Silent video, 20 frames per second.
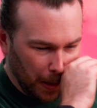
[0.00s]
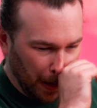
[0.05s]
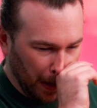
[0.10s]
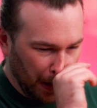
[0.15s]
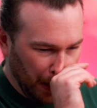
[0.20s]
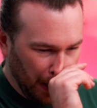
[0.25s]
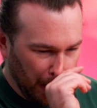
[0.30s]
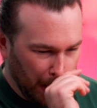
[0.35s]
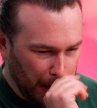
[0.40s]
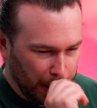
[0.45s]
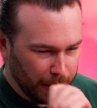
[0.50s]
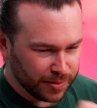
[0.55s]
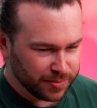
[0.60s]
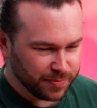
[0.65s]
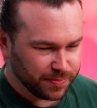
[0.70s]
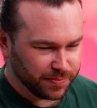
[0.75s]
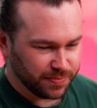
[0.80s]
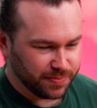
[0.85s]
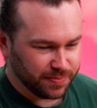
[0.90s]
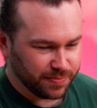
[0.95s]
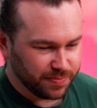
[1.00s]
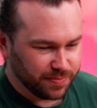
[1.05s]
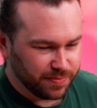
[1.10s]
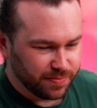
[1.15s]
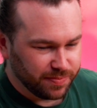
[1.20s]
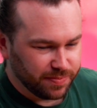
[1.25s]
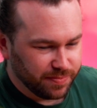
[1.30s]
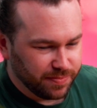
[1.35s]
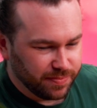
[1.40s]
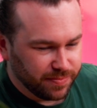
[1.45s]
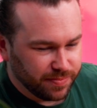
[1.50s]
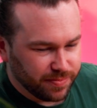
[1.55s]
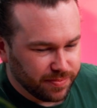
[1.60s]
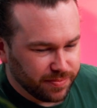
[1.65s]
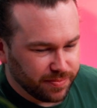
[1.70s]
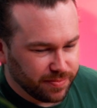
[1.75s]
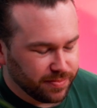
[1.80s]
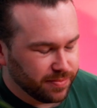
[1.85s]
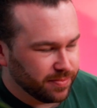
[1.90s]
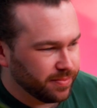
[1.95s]

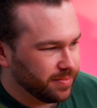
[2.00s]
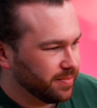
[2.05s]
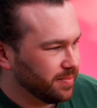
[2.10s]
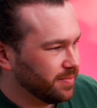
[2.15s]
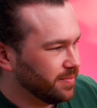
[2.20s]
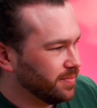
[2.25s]
(not speaking)